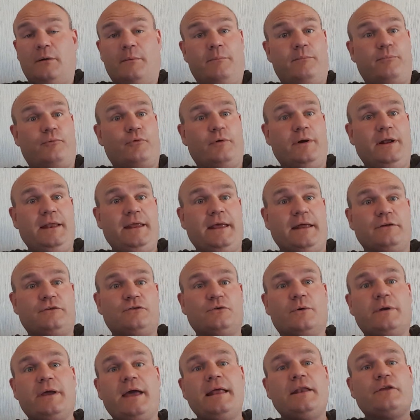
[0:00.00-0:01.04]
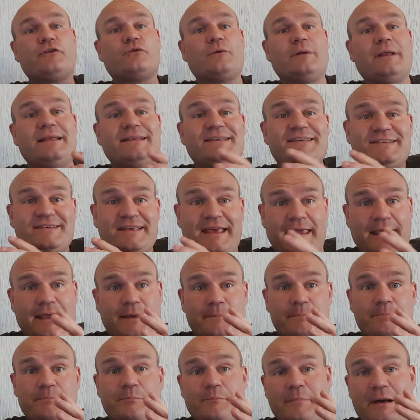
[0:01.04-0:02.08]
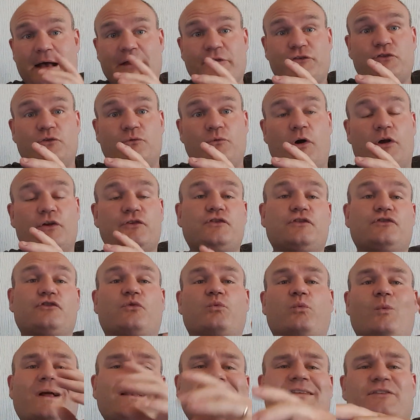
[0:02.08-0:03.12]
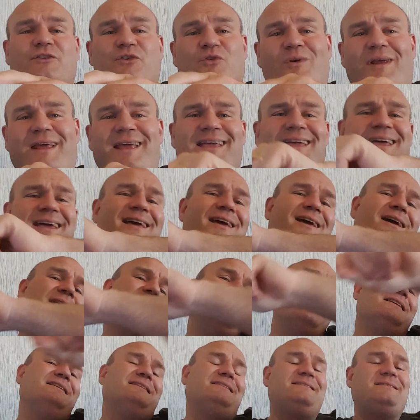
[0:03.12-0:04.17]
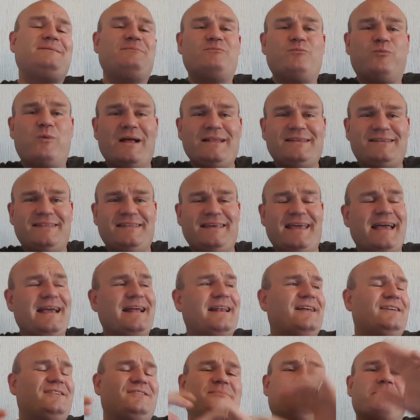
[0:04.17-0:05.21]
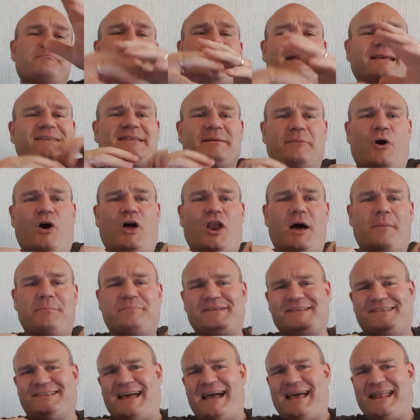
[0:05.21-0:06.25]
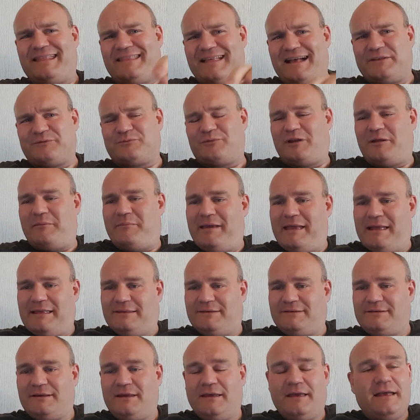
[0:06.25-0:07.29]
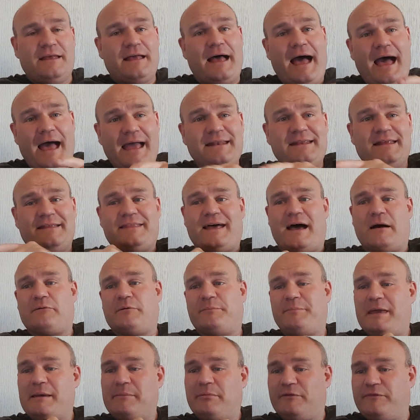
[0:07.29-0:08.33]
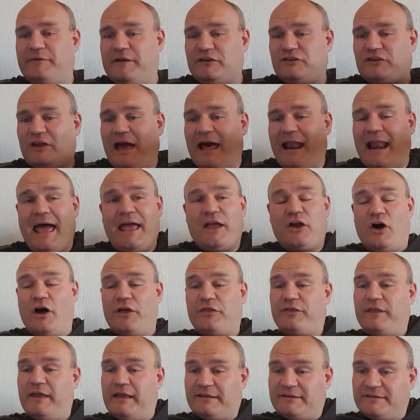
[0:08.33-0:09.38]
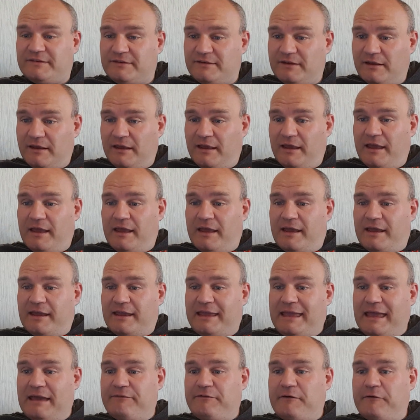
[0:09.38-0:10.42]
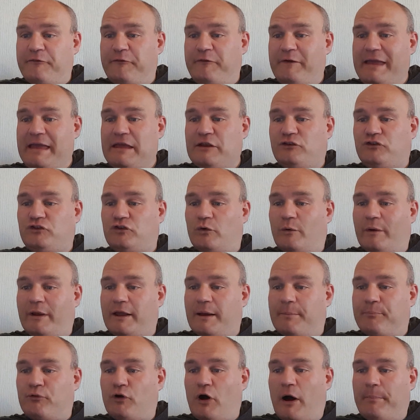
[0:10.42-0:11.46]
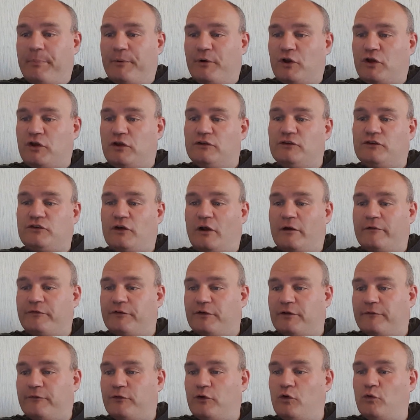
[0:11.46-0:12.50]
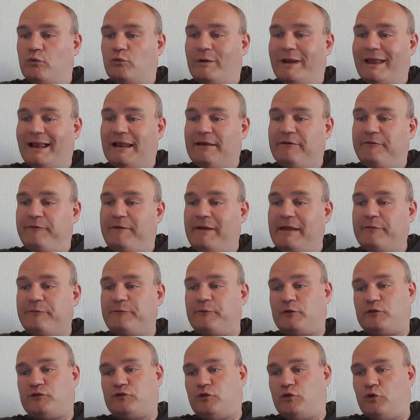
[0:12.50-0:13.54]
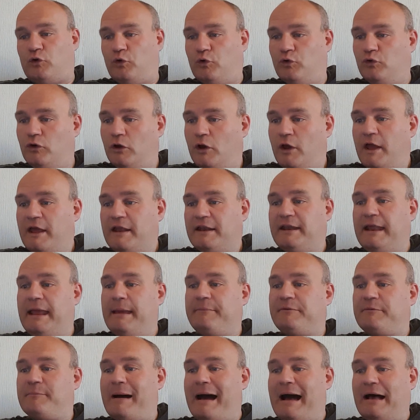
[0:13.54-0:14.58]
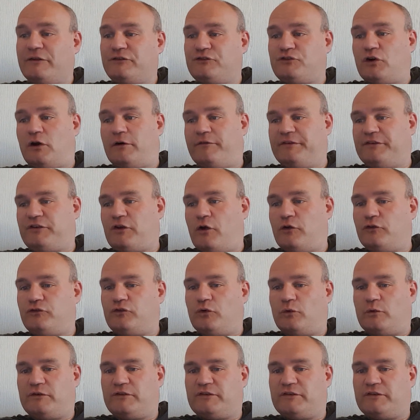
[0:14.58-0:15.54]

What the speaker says: Brilliant. Okay, so let's see. Pastor Russell just went to the Greek, went to the English, mixed them all up, decided that's what it means. I did that with Babelfish and I got this. Give a feed during a proper conservative who really faithful to who, named master of his household